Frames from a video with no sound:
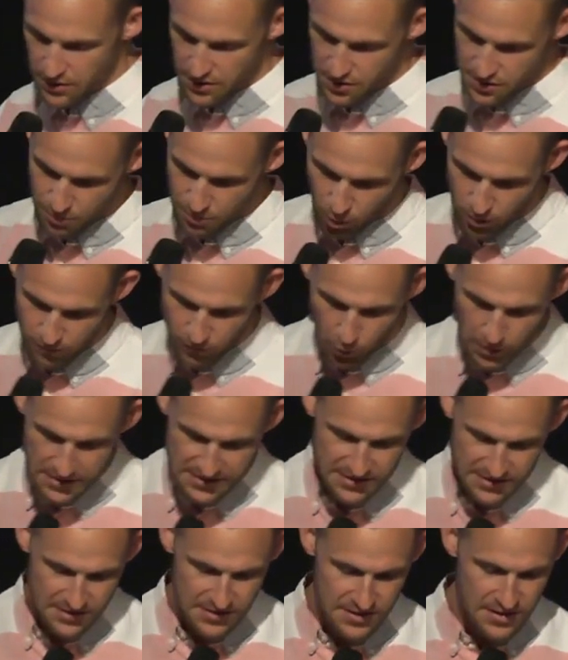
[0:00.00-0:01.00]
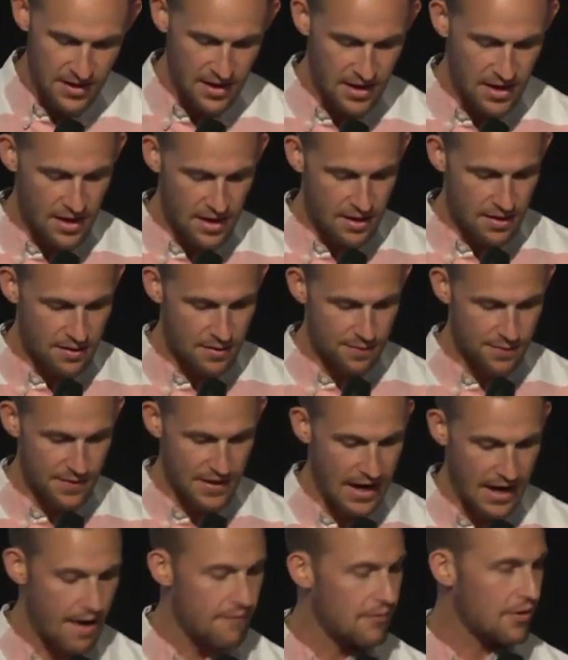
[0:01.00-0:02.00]
where there's more voices
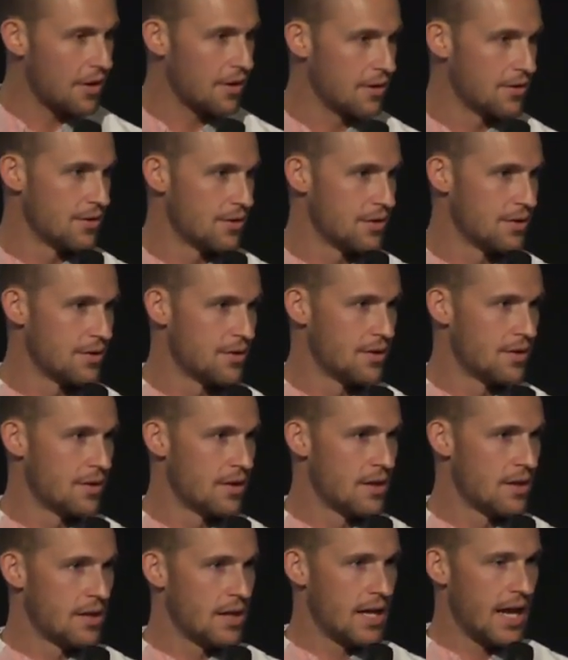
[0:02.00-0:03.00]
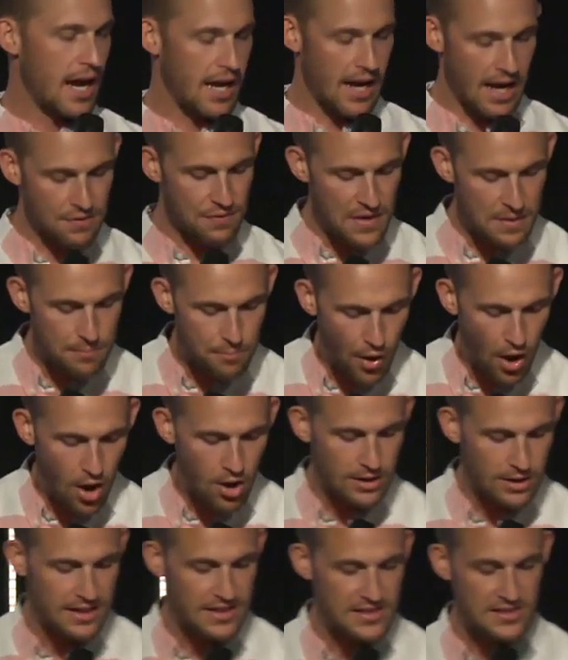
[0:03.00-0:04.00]
than ever. And I think
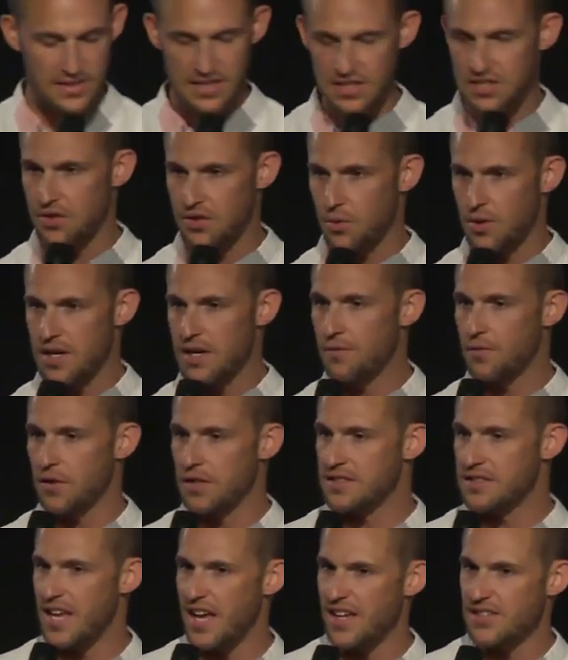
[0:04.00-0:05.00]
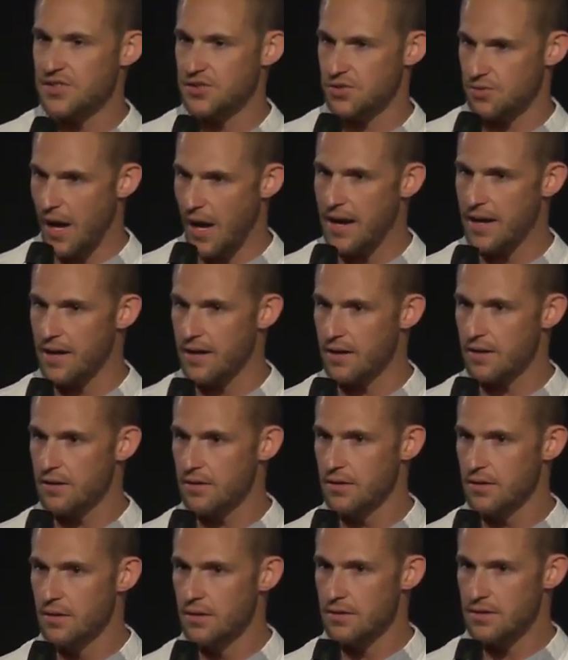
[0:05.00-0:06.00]
Paul lists these three different tests right
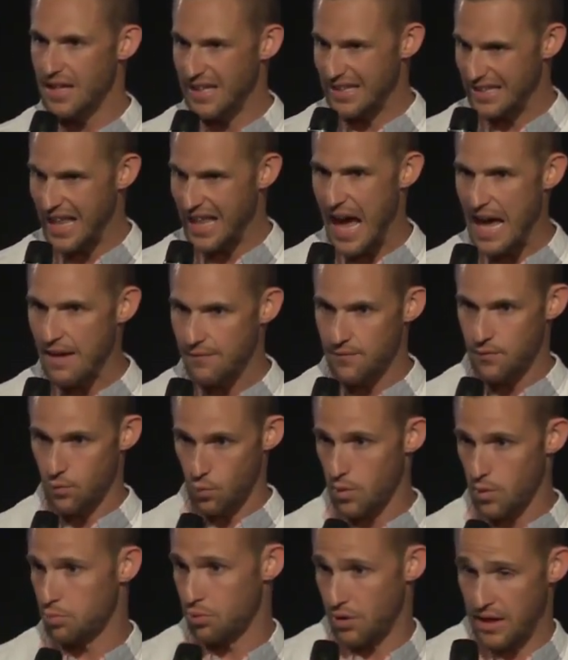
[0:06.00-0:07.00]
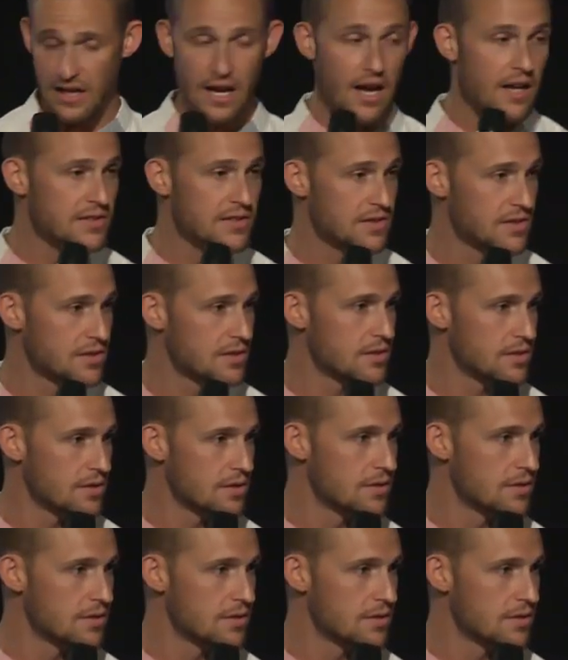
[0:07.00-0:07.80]
here that life will bring us,